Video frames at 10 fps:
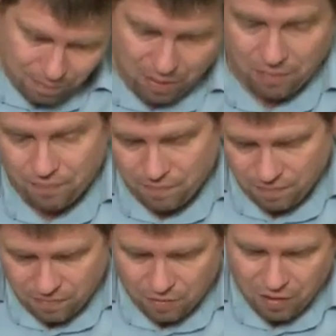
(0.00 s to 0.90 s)
But
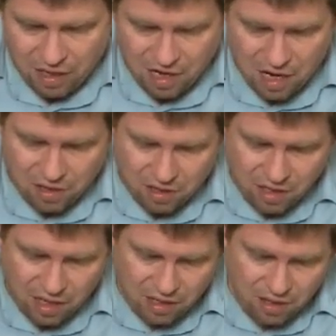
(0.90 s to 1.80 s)
Greek
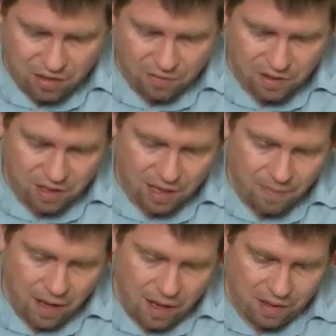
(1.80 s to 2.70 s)
educated, obviously.
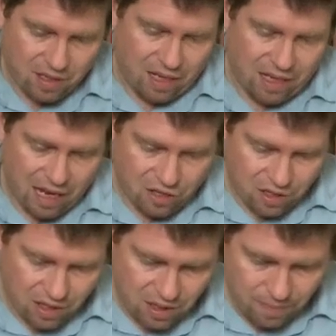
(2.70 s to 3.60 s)
These are
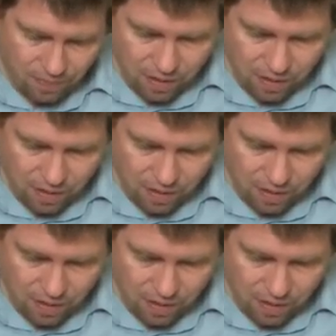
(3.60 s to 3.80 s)
legends.